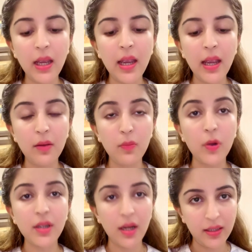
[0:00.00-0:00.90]
And
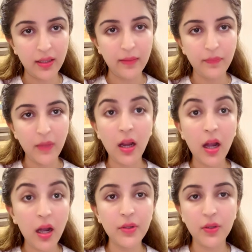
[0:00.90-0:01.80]
what are they? And
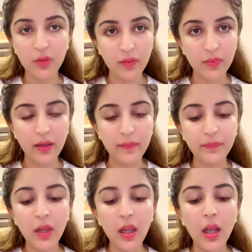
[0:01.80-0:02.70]
how do you cover them?
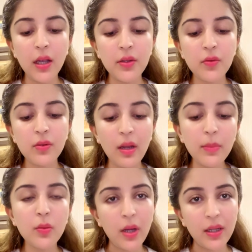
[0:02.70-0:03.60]
So
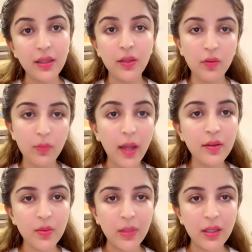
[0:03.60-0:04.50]
number 1 in your
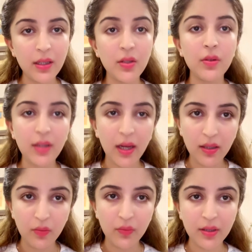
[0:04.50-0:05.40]
management is your
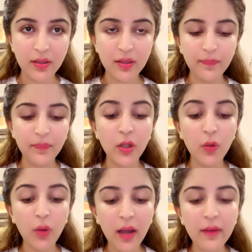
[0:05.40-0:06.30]
diagnosis.
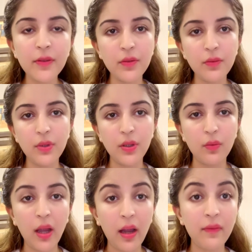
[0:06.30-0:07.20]
You have to
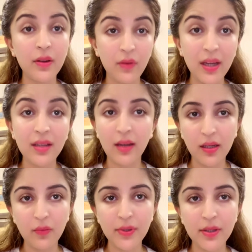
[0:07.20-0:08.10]
have a right
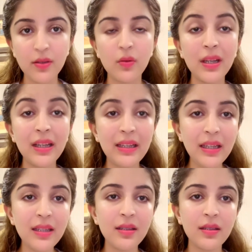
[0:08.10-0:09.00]
diagnosis or at
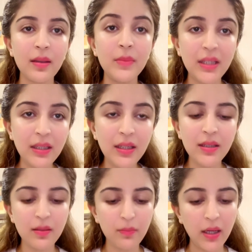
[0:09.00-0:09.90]
least some
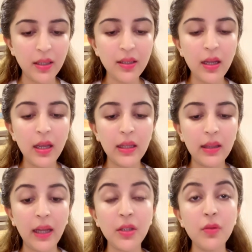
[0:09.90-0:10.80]
DDs in mind
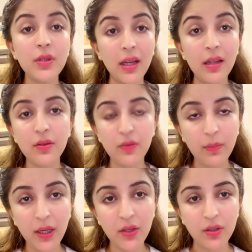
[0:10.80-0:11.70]
that you tell to the
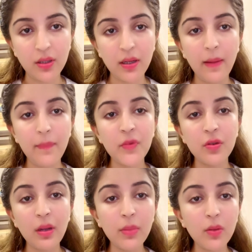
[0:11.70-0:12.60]
patient. So
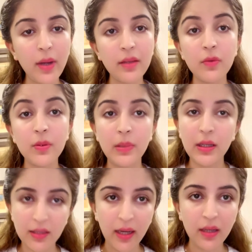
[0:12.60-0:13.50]
number 1 would be
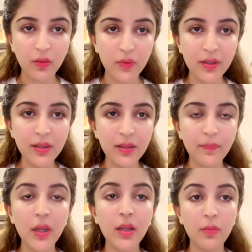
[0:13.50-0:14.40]
diagnosis
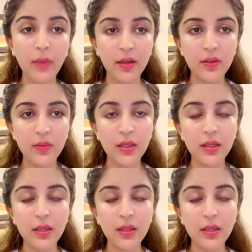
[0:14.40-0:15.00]
in your management.